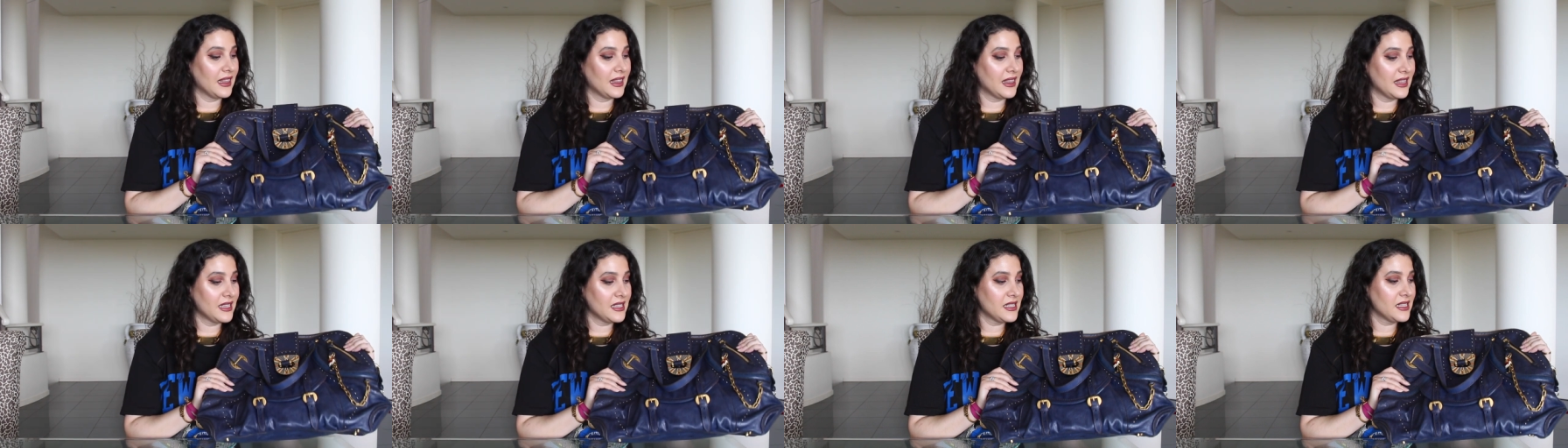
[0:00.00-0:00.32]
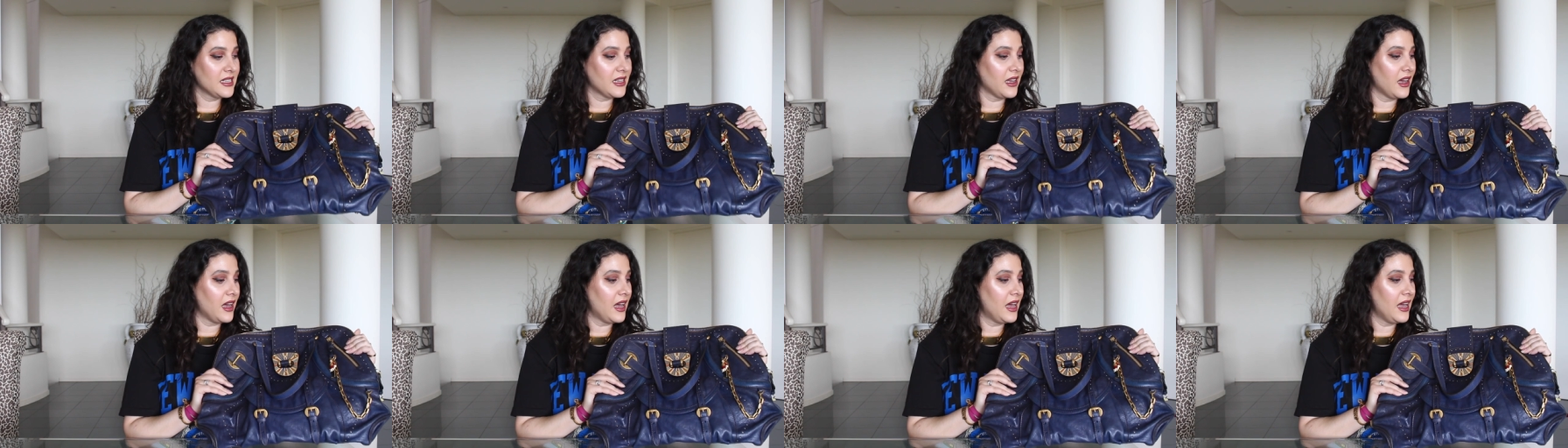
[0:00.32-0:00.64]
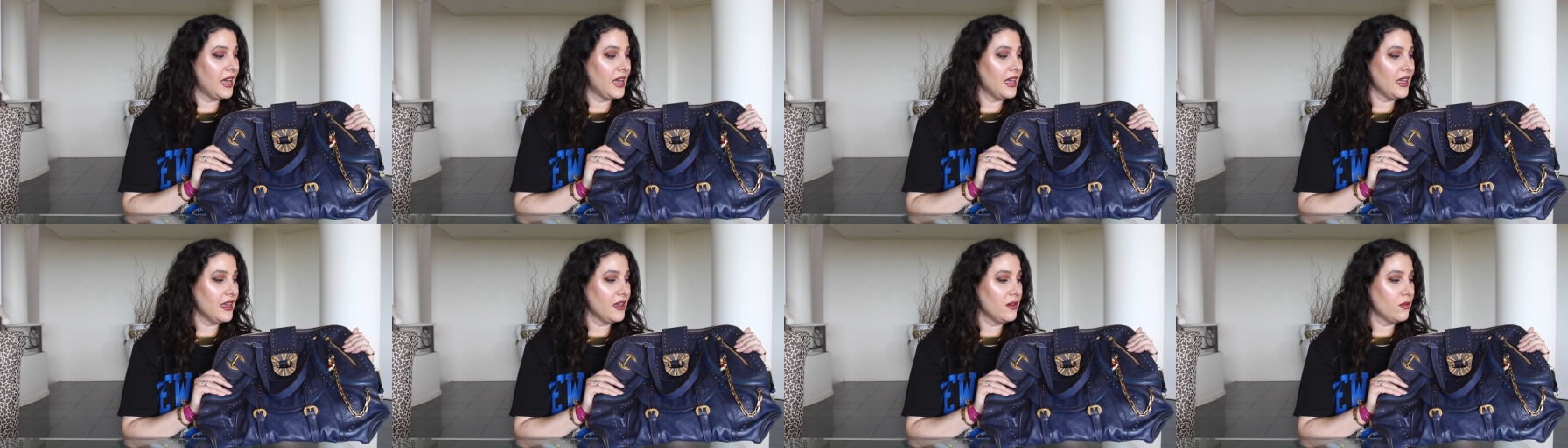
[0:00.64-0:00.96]
this
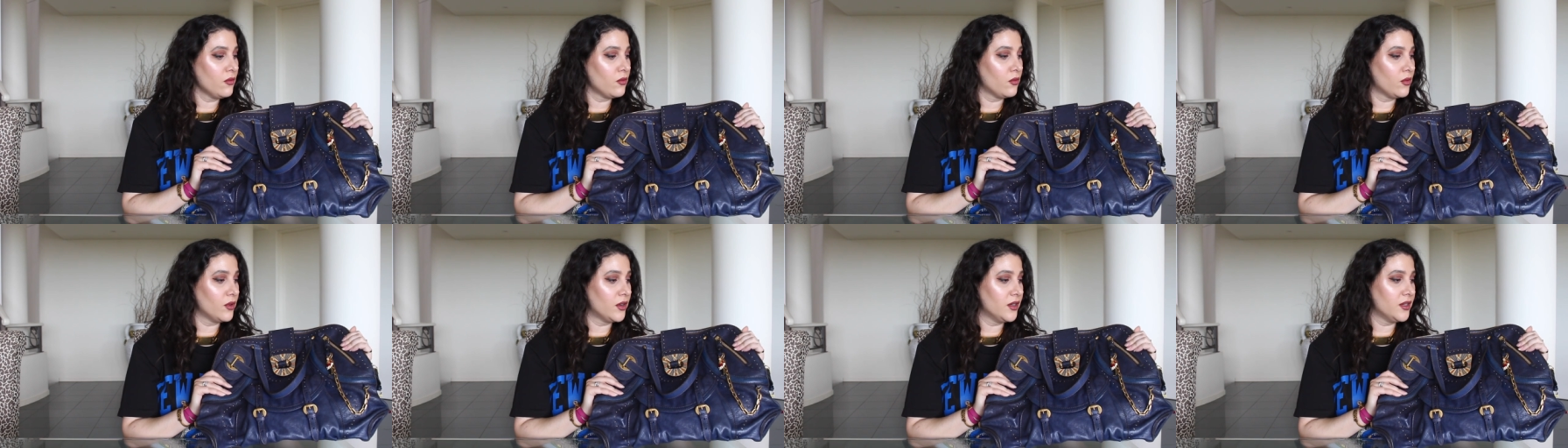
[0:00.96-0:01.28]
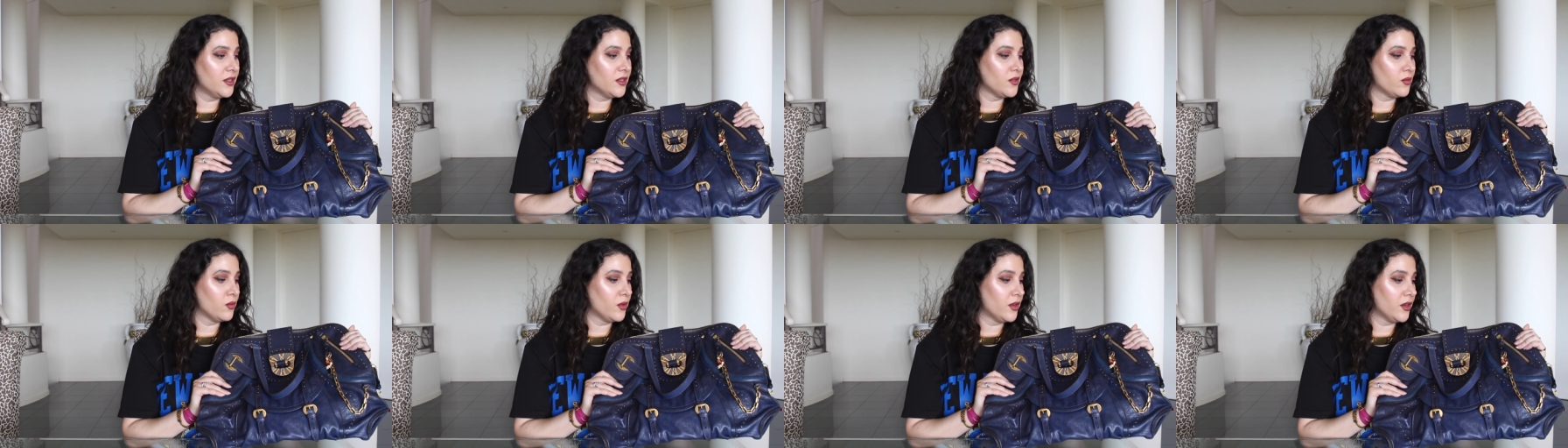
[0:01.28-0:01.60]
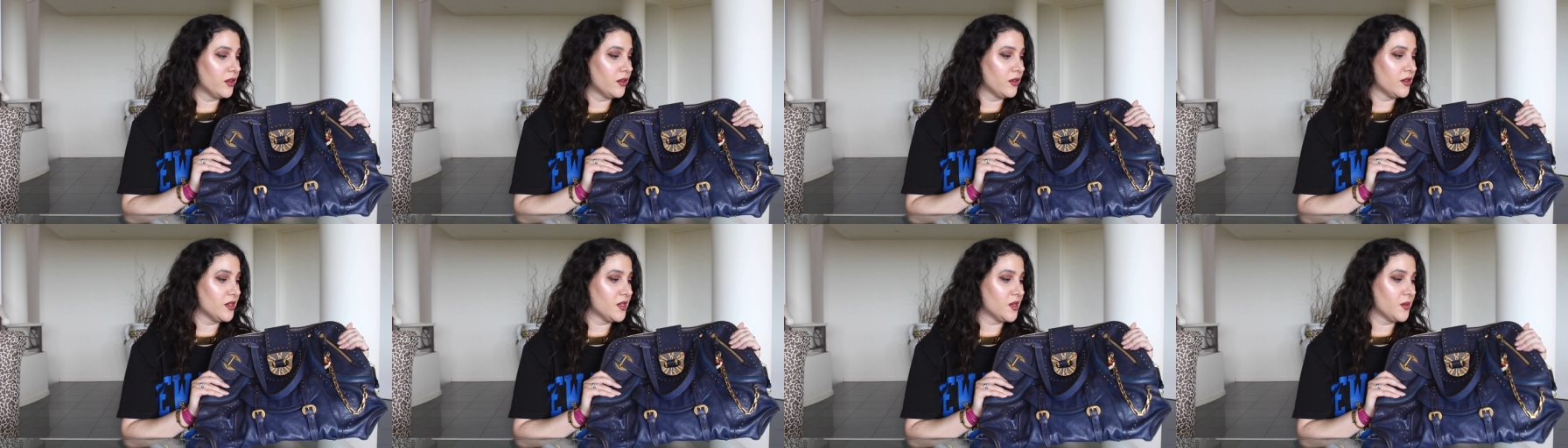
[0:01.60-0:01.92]
guy was one
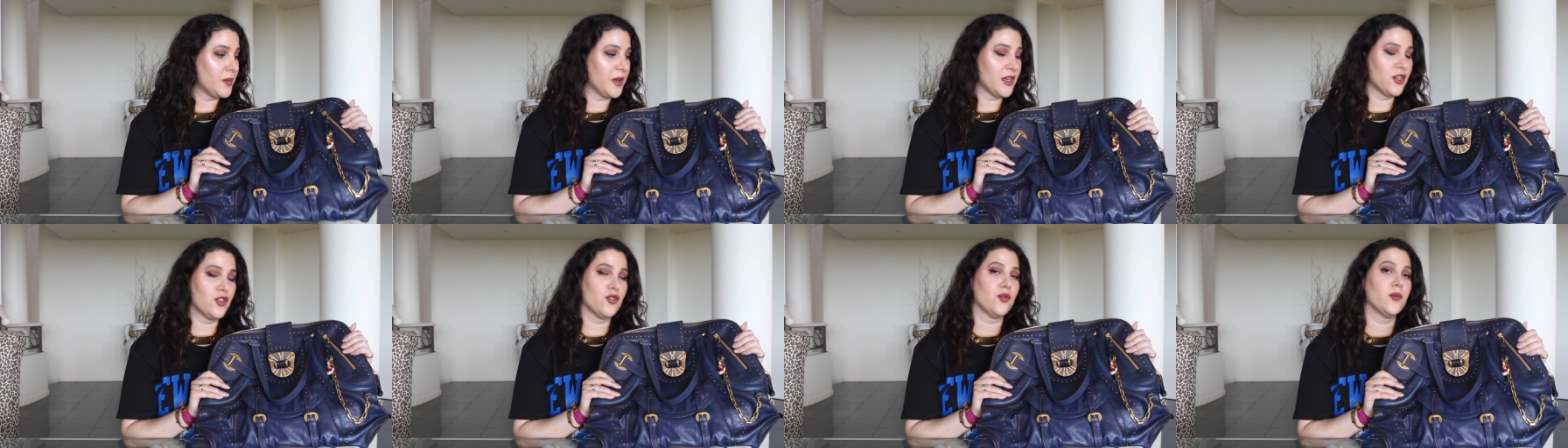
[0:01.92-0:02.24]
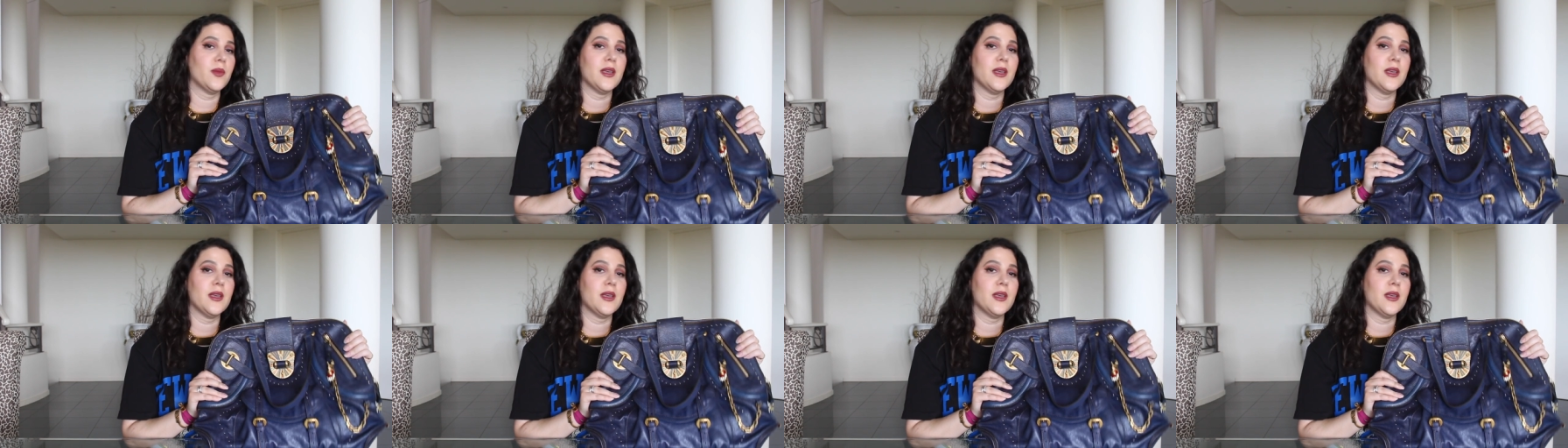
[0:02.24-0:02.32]
of those special